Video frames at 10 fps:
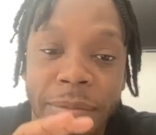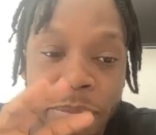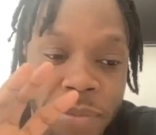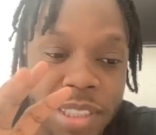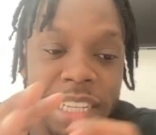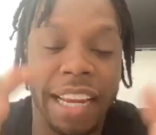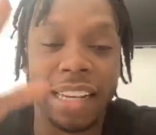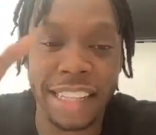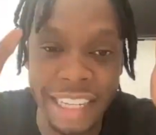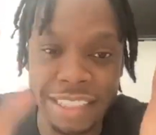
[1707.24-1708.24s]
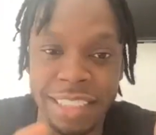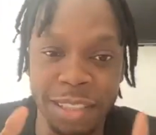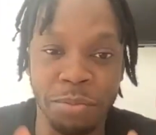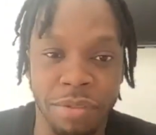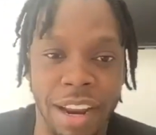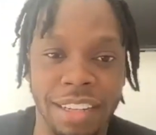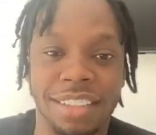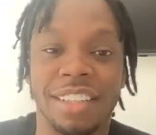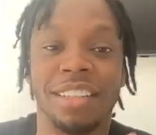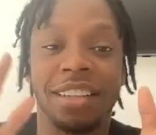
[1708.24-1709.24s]
say, this is the brand,
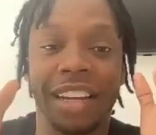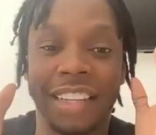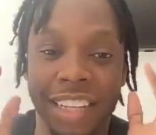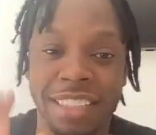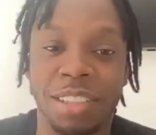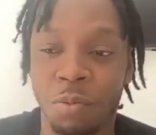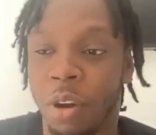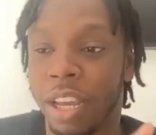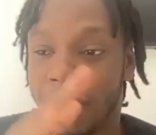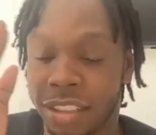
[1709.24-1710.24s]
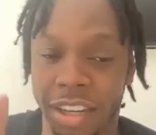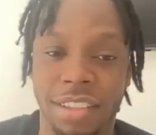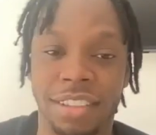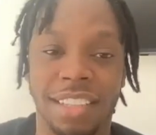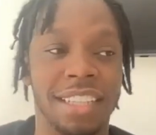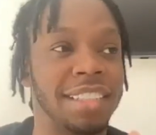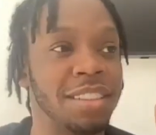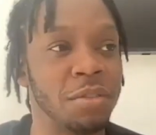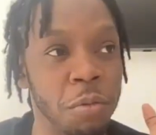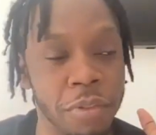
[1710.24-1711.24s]
this is what it does, this is
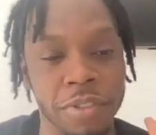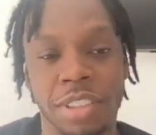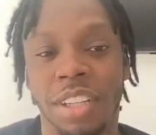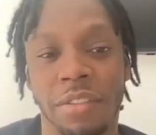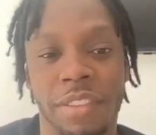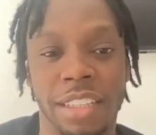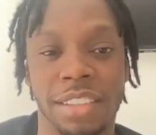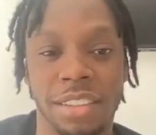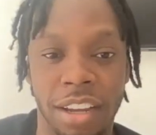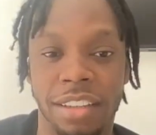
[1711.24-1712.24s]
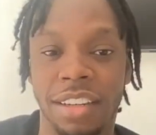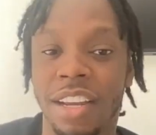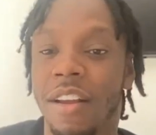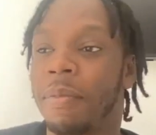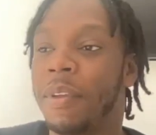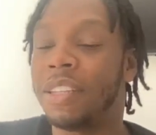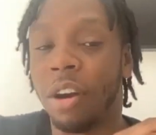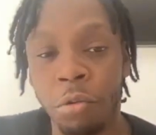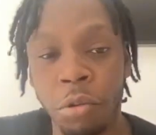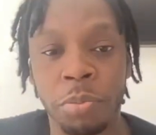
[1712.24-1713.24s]
all of the stuff that it's done, these are
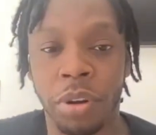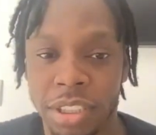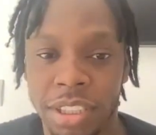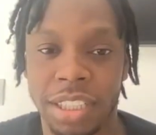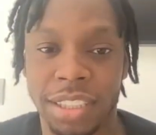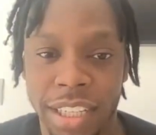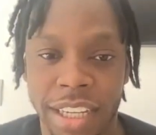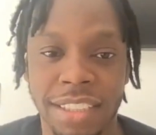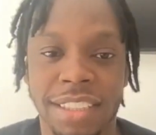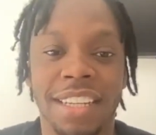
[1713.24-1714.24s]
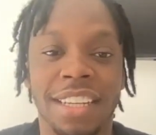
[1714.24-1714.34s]
all the boxes it ticks.